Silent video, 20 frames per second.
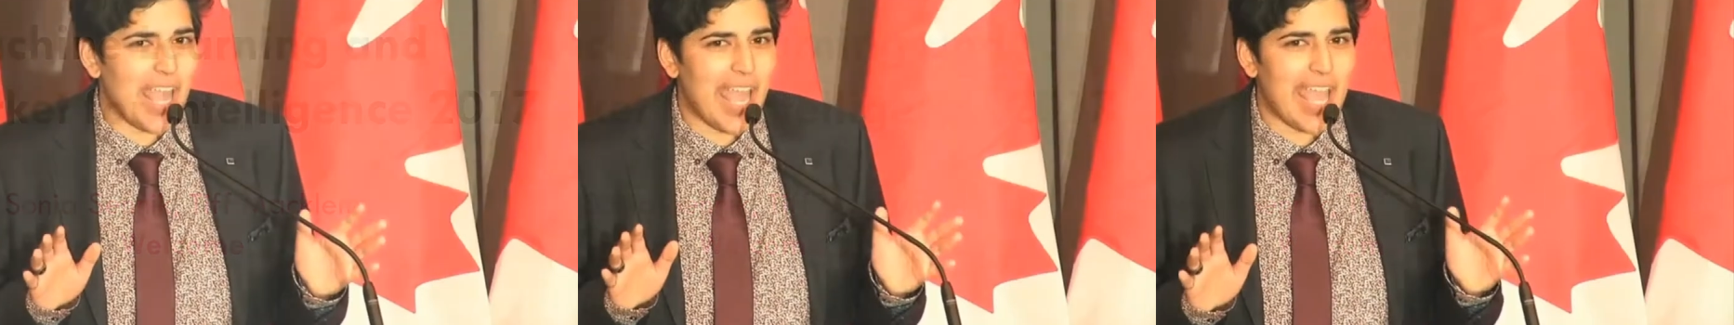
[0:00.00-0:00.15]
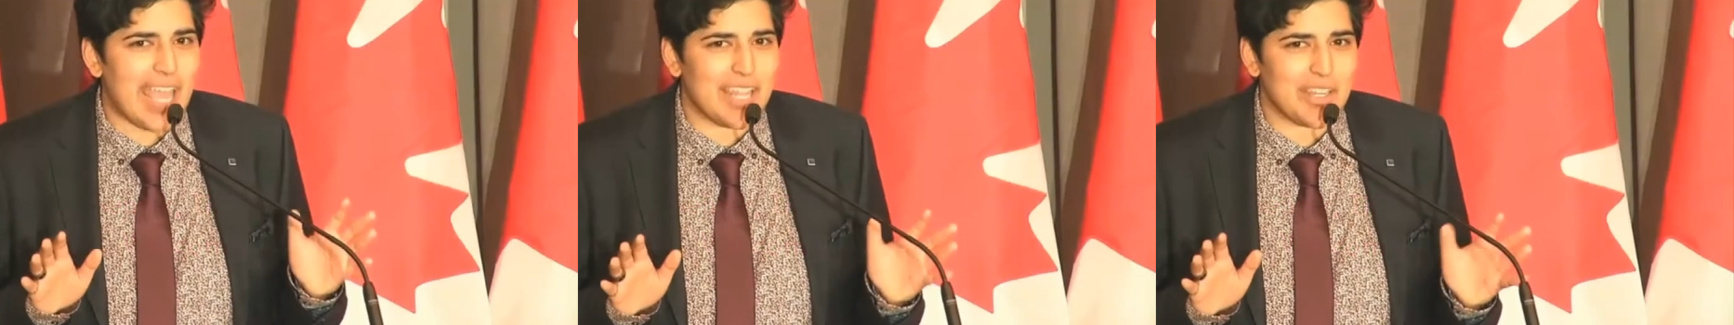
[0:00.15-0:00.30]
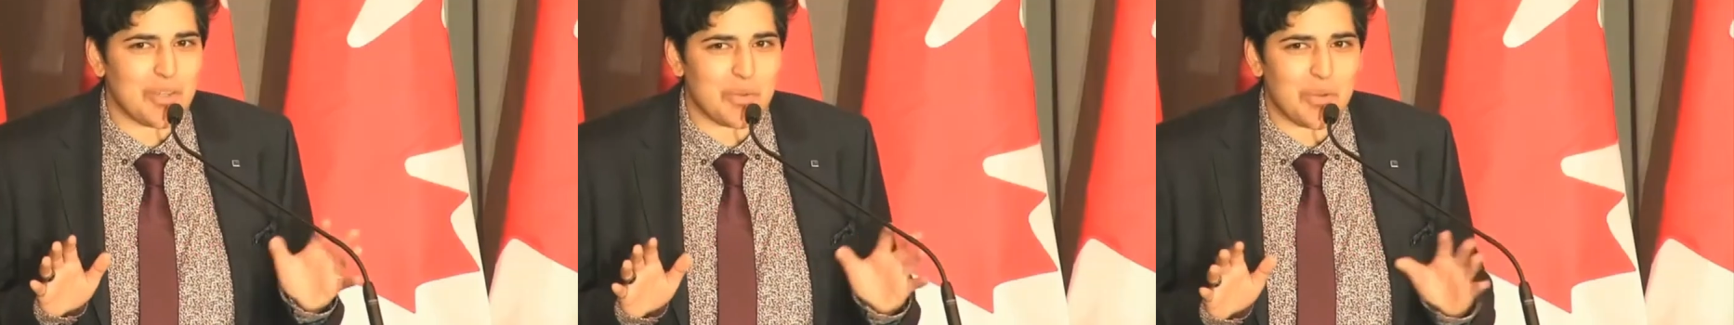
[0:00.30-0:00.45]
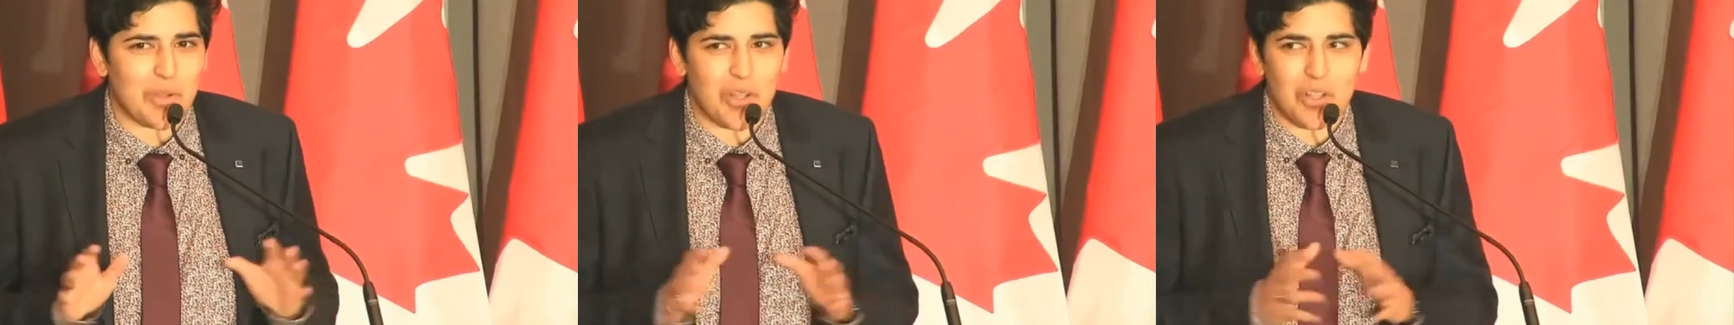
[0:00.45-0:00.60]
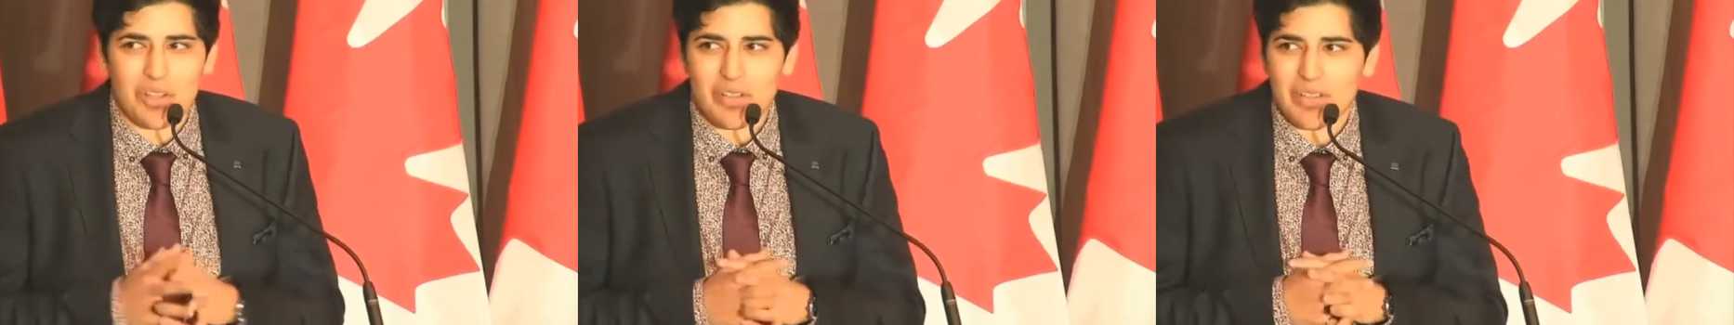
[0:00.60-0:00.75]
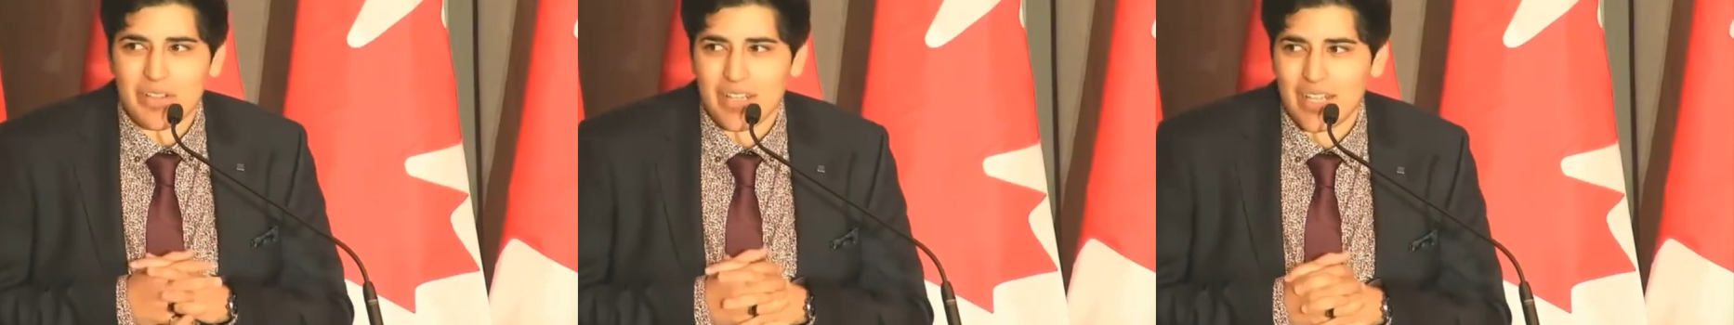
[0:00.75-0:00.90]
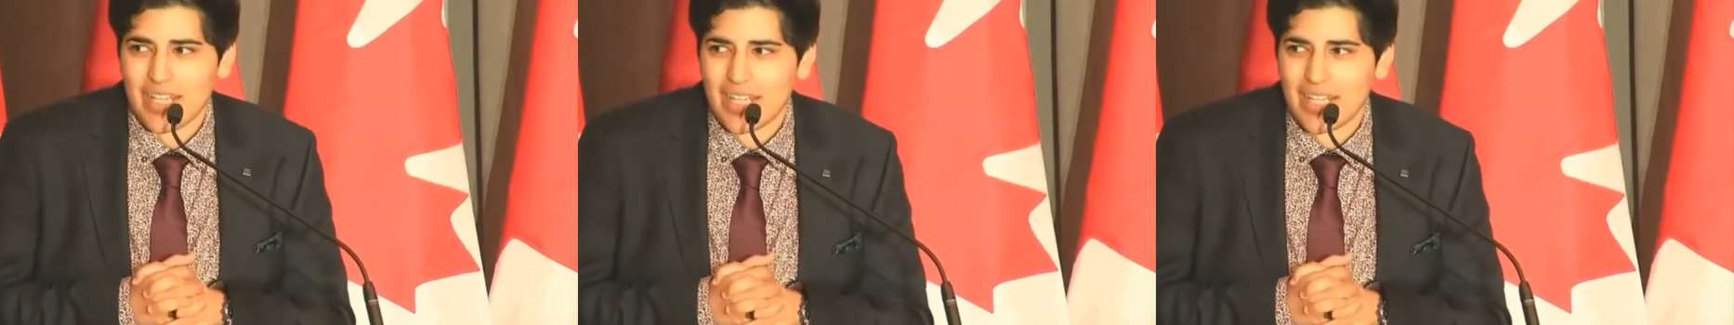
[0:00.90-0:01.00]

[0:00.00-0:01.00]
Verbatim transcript: annual